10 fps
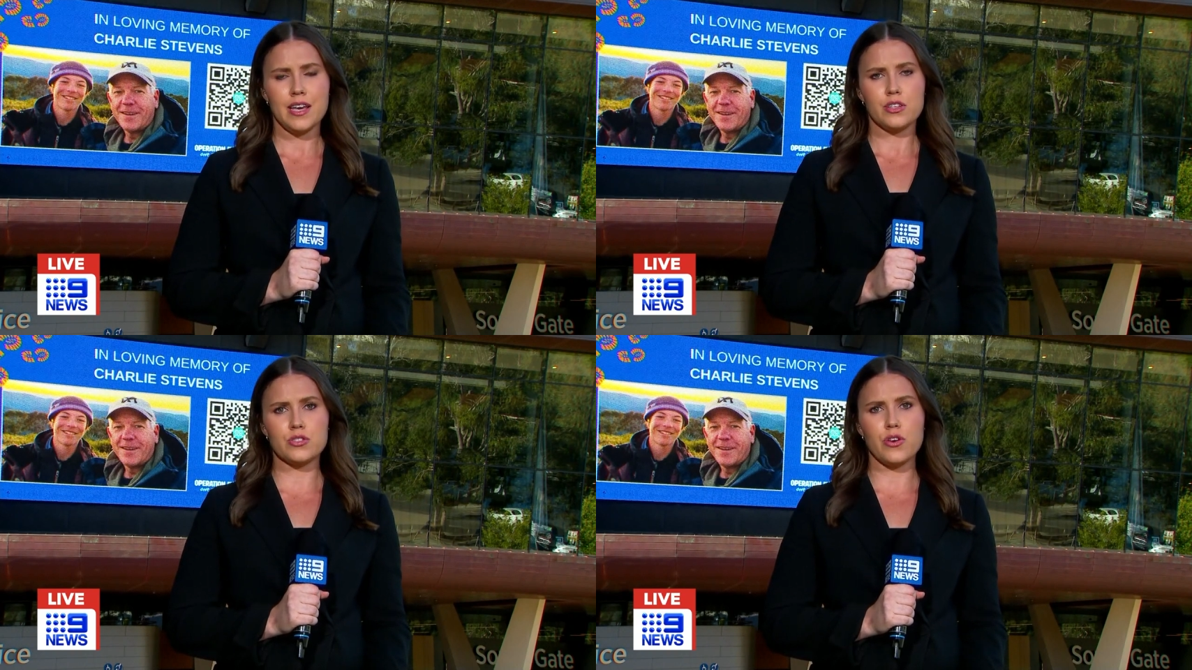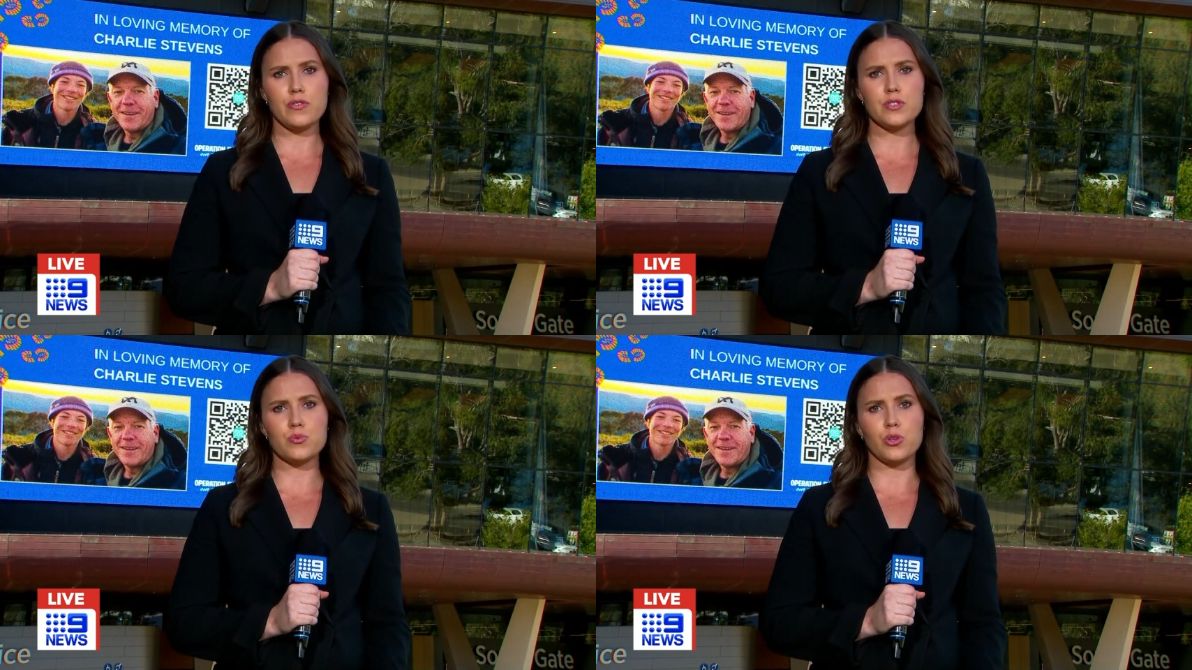Speaker 1: The
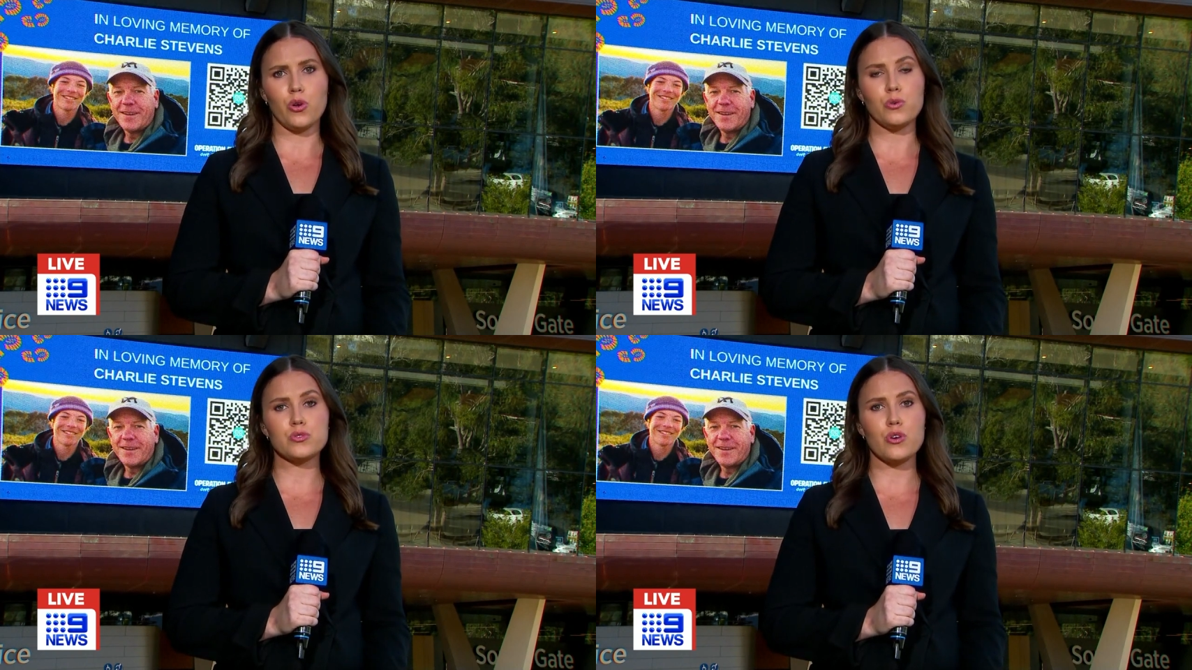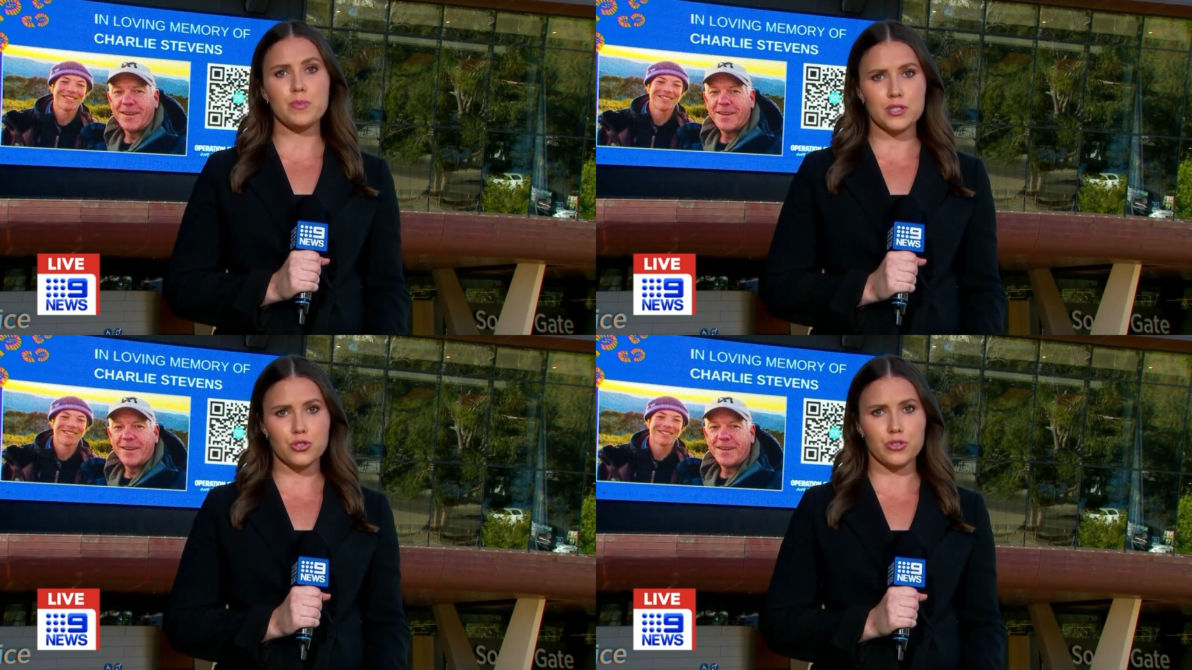service will also
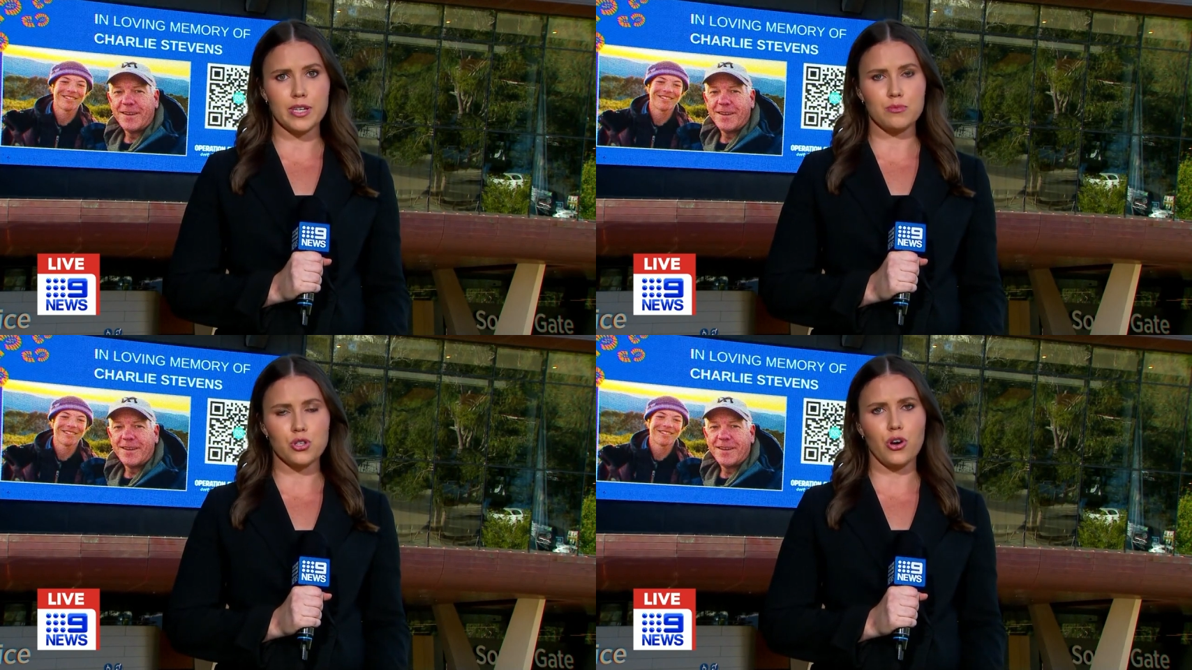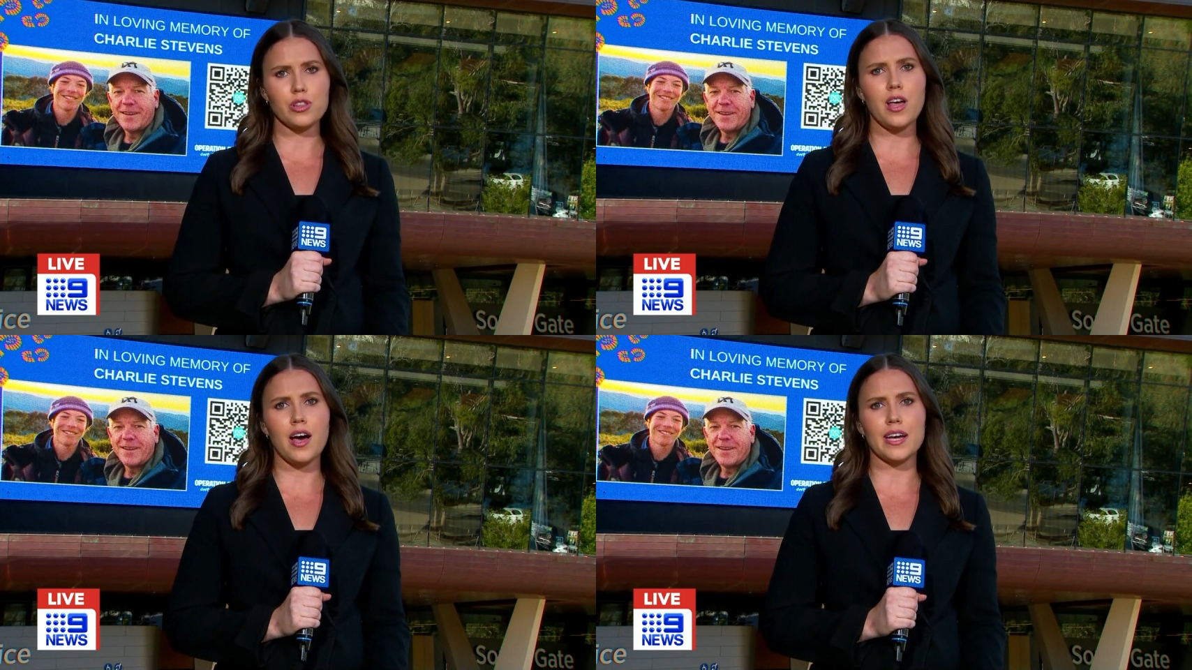be streamed
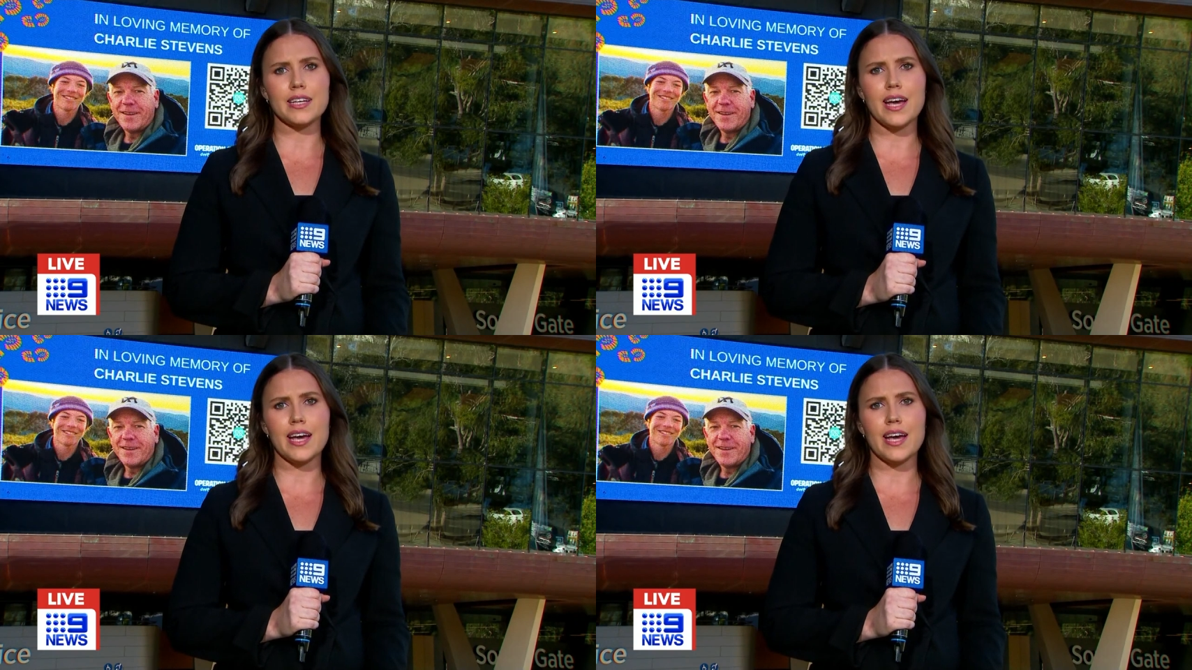online